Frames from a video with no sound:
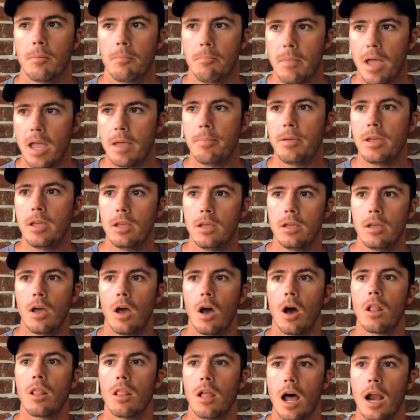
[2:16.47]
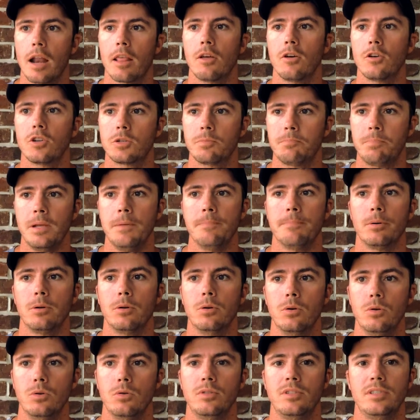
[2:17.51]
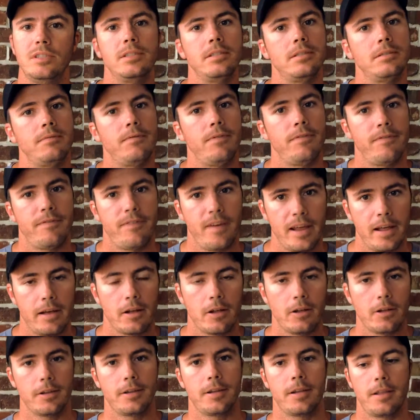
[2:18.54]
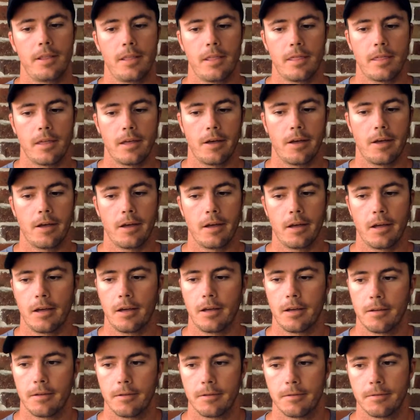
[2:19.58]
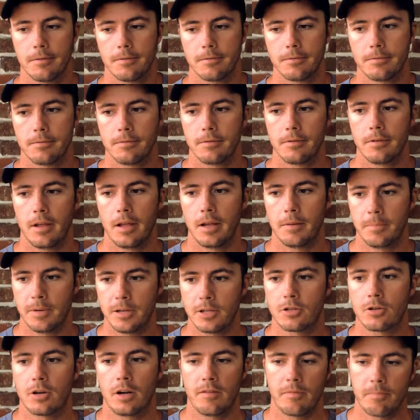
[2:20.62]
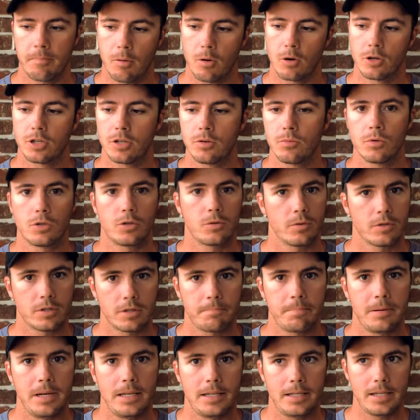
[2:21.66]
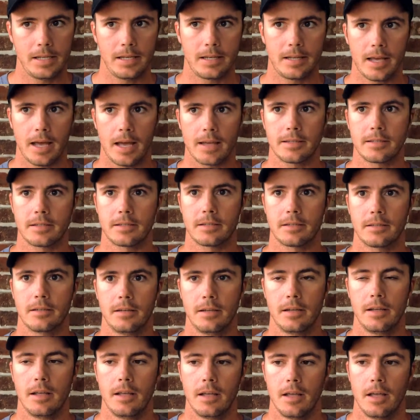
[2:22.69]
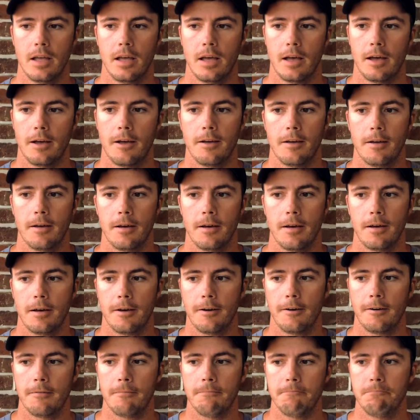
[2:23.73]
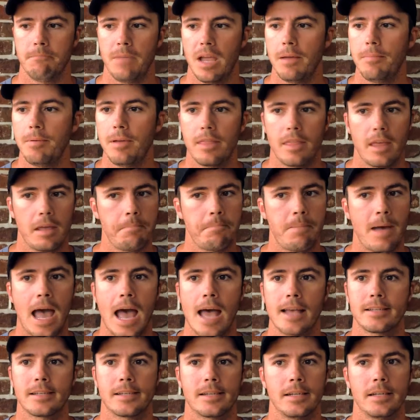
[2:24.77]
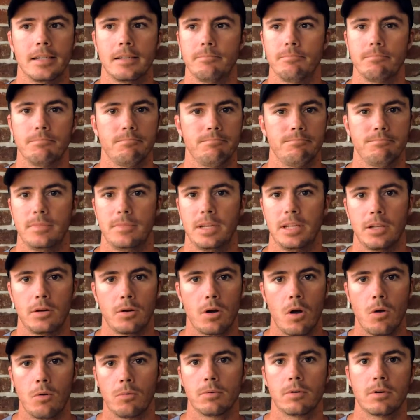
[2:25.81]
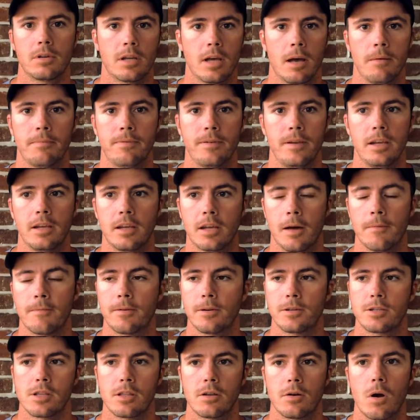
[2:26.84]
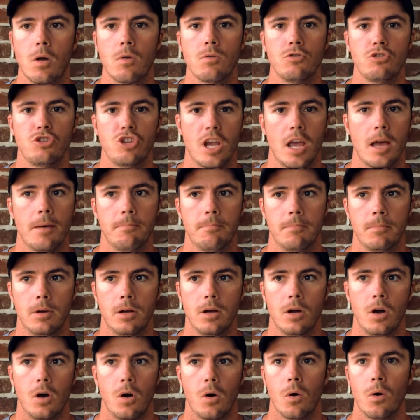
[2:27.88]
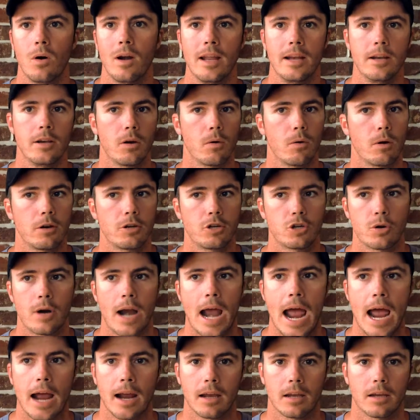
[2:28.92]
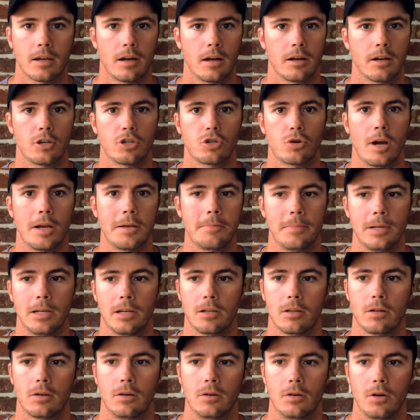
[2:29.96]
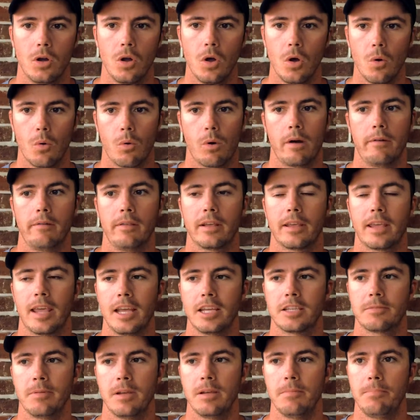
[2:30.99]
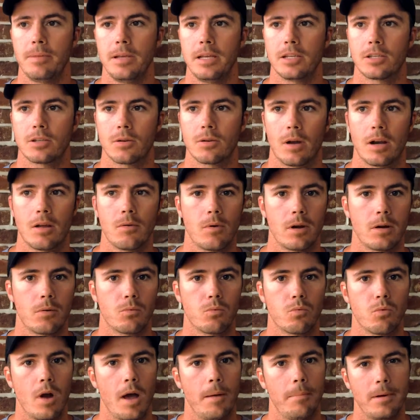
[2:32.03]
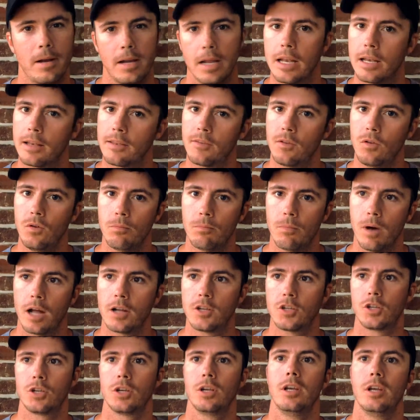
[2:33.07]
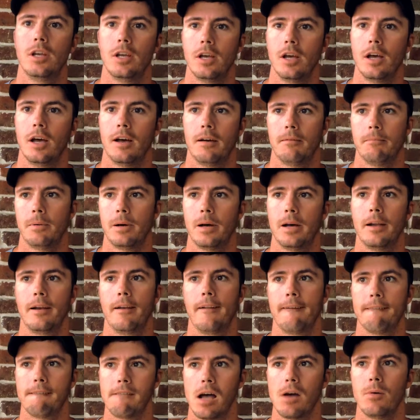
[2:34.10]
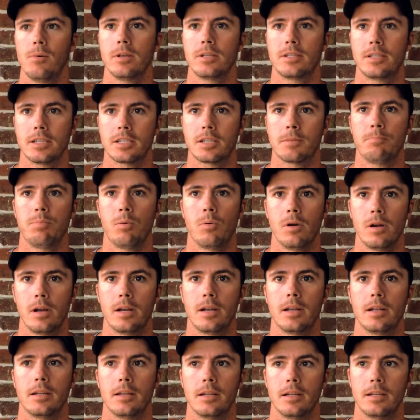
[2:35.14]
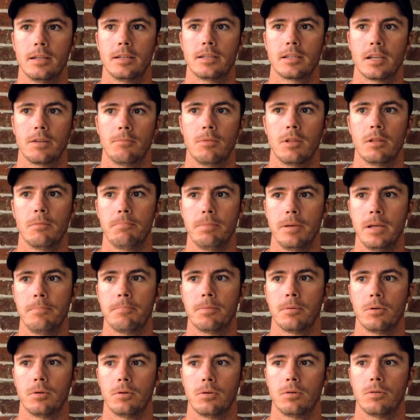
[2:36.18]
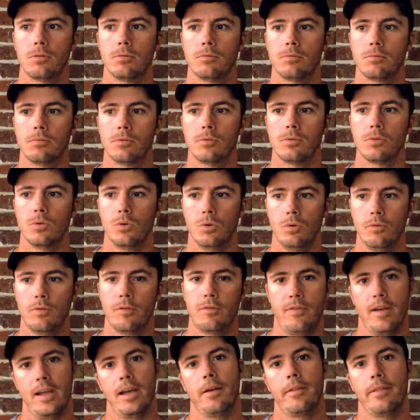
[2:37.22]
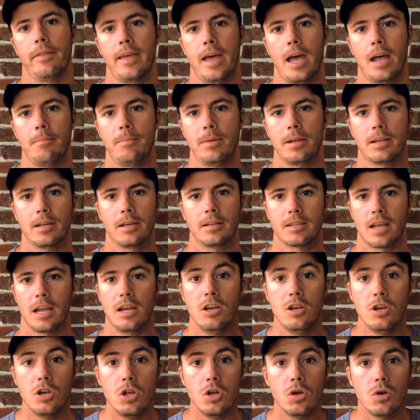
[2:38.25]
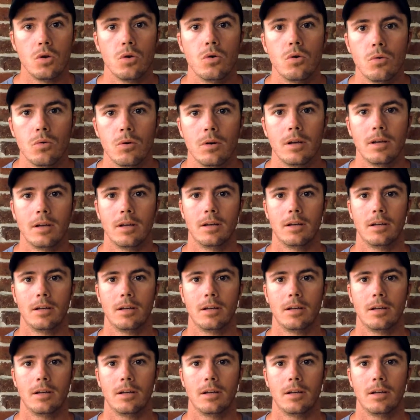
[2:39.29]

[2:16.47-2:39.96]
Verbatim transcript: maybe a lot of those people who failed the administrative portion, which was the PT test, uh, maybe they passed it in their own comfy comforts of their own gym or an indoor track on a treadmill or whatever the case may be. So I don't want to rub it in too much, but I was disappointed in, in some of the people who failed that because I knew